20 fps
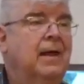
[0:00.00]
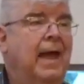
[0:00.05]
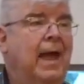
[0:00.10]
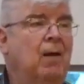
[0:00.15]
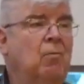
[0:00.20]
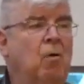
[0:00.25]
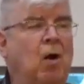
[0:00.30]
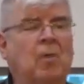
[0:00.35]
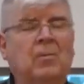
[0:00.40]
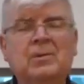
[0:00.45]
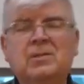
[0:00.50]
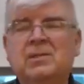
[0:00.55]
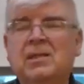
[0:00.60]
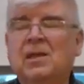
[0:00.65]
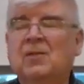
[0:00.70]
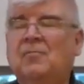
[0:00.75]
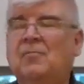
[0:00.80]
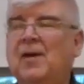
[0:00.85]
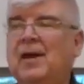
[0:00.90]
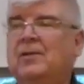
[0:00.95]
And what was
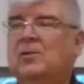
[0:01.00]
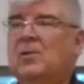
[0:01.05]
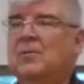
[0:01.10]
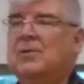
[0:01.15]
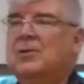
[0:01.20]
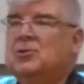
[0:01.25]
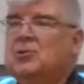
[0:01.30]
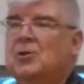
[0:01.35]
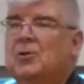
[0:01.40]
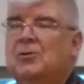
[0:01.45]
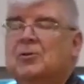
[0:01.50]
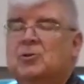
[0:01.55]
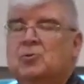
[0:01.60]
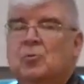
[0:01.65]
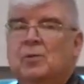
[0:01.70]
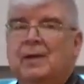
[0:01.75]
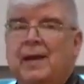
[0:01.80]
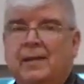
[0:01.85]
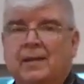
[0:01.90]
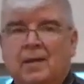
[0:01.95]
the effect on the church
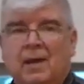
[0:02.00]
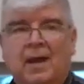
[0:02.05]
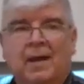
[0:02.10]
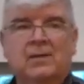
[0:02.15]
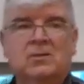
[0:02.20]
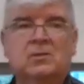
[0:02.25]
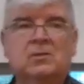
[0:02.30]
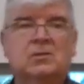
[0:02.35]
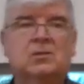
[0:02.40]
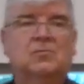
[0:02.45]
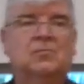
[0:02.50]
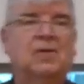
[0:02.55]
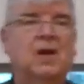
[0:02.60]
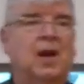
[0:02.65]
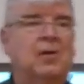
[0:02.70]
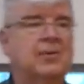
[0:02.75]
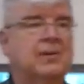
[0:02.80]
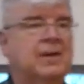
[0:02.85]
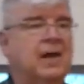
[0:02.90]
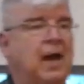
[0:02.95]
when Ananias and
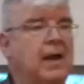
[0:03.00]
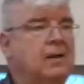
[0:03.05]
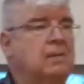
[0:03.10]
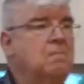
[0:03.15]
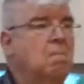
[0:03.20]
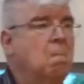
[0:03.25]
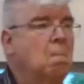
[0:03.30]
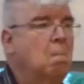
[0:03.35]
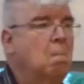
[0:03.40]
Sapphira died?